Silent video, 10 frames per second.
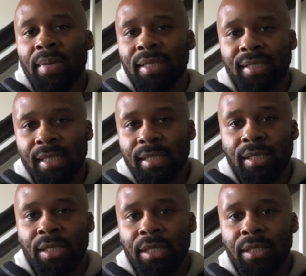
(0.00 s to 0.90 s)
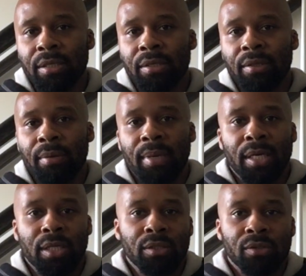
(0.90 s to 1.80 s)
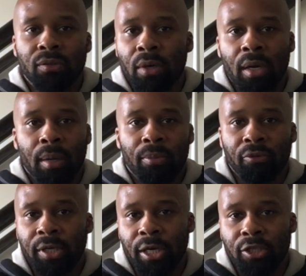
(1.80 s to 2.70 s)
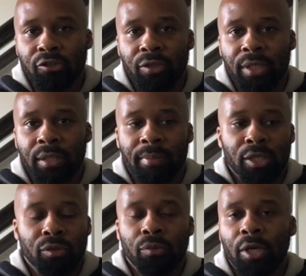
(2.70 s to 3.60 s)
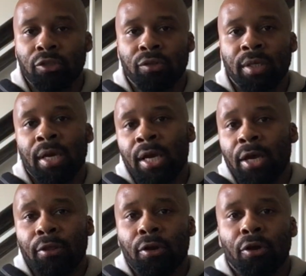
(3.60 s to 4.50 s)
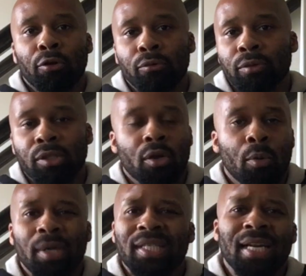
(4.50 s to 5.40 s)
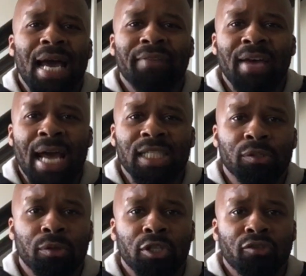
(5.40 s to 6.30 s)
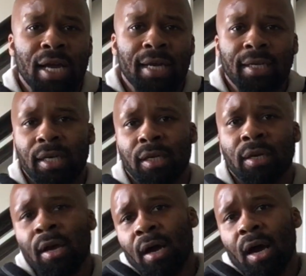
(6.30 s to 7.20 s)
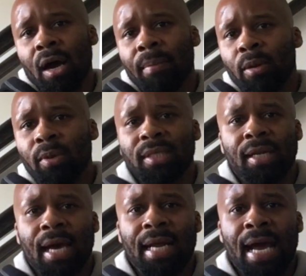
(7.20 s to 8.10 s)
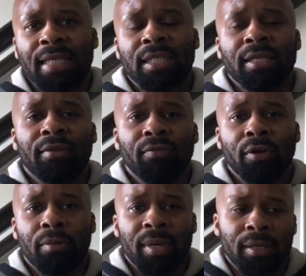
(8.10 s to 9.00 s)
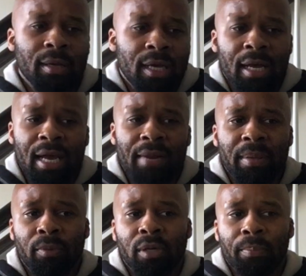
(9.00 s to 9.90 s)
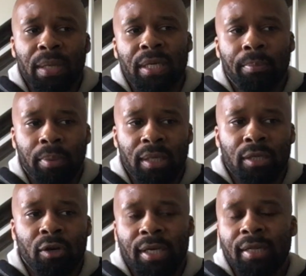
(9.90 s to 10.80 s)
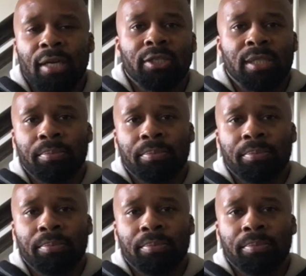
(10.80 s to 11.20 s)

men's 60, the men's 300, the men's 200, and the hurdles. So it wasn't a lot of action on the track, and it wasn't a lot of action in the field. I mean, a lot of people competed, but again, they're